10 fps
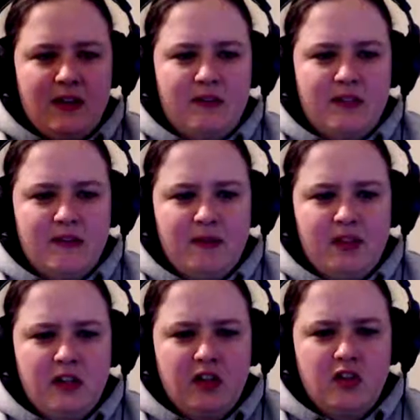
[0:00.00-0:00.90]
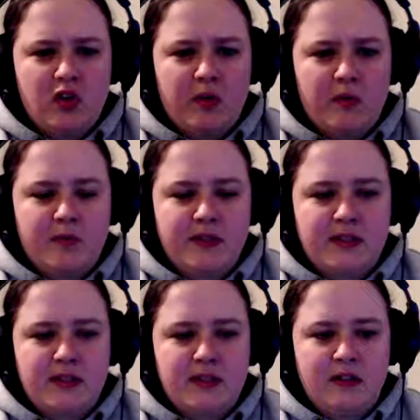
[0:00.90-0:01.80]
Let's have a look at the
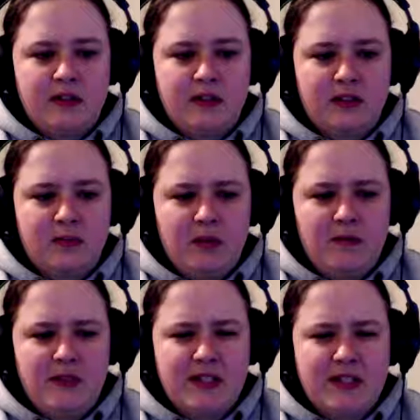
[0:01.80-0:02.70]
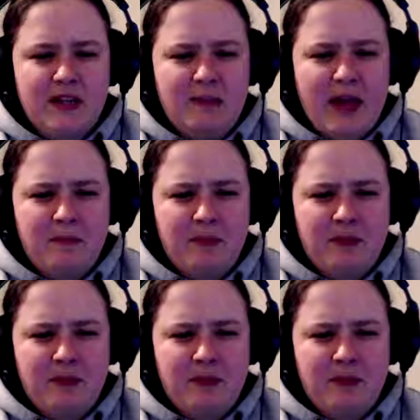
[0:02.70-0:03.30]
controls. Can we even see the map?